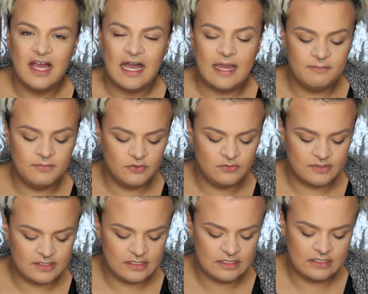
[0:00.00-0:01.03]
I'm
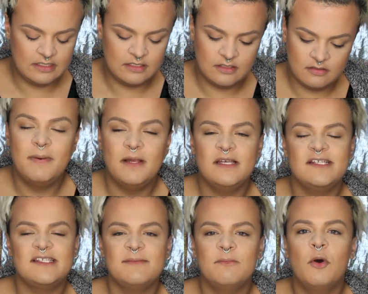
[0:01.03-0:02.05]
using
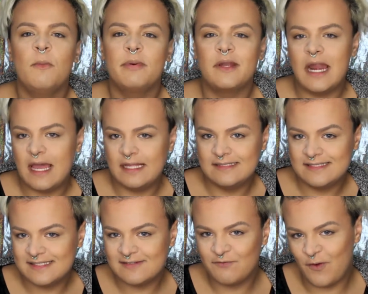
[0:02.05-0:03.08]
Bellissimo
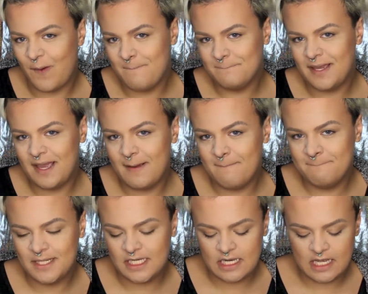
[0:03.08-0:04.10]
Brands from
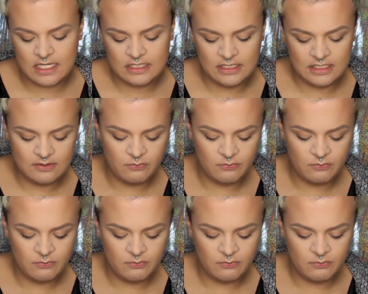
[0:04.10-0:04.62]
Milani,